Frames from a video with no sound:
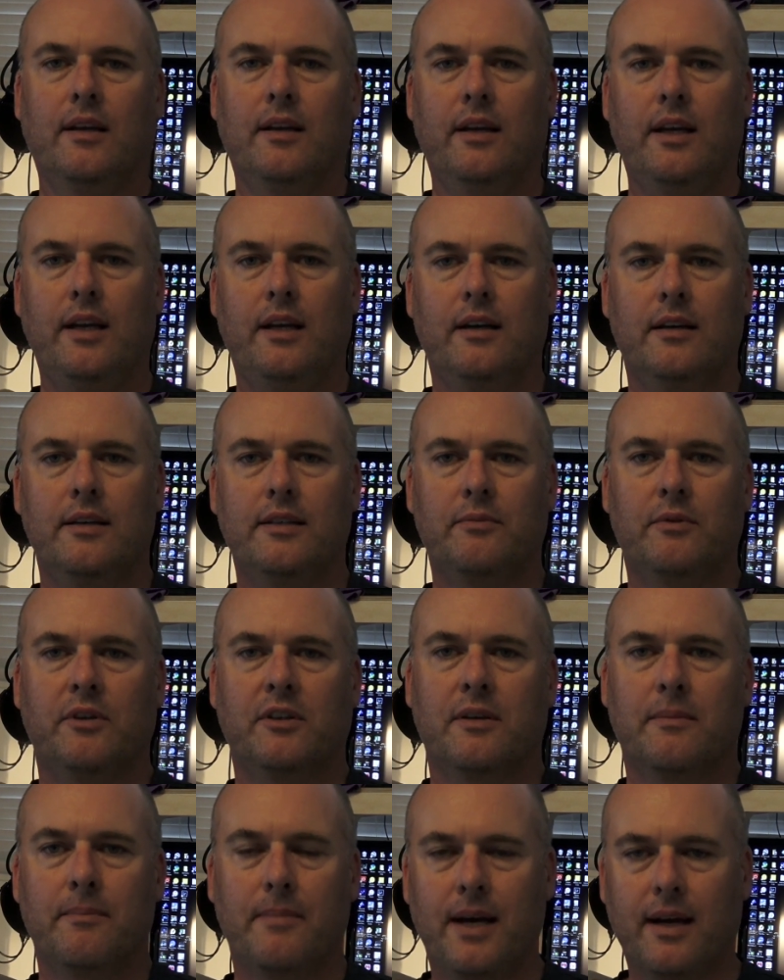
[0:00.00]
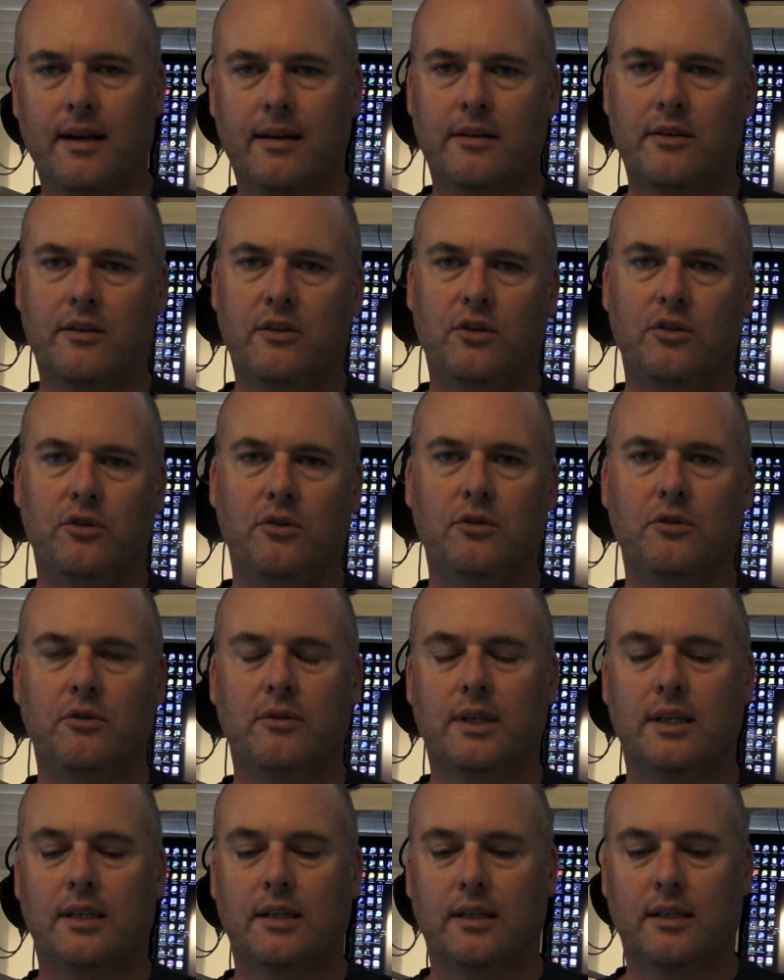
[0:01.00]
Hey guys, welcome back
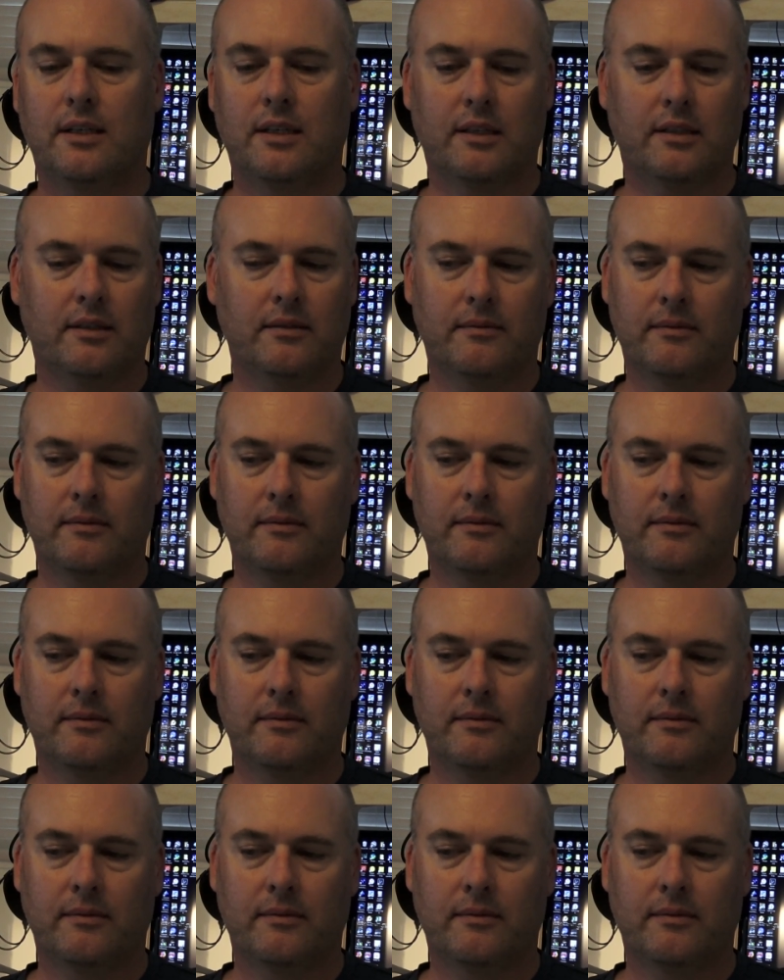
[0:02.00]
to a